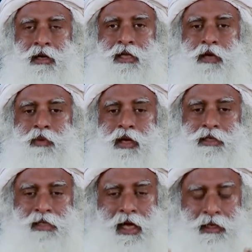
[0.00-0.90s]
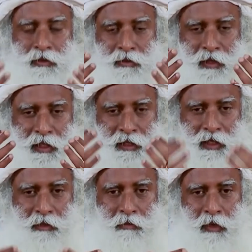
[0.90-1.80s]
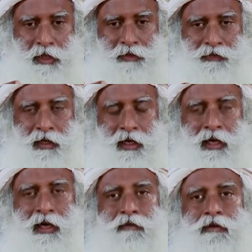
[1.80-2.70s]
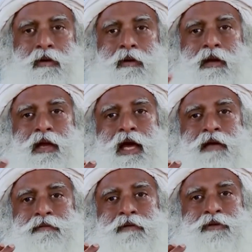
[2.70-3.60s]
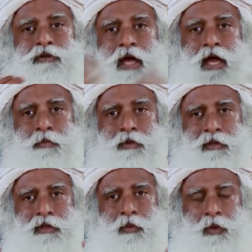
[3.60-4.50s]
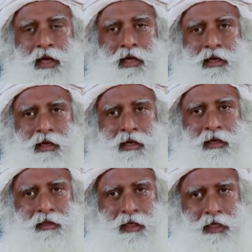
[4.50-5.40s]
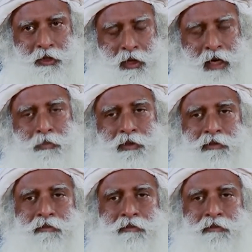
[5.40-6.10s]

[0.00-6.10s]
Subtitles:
that we are trying to create an atmosphere for all life to happen the way they need to happen.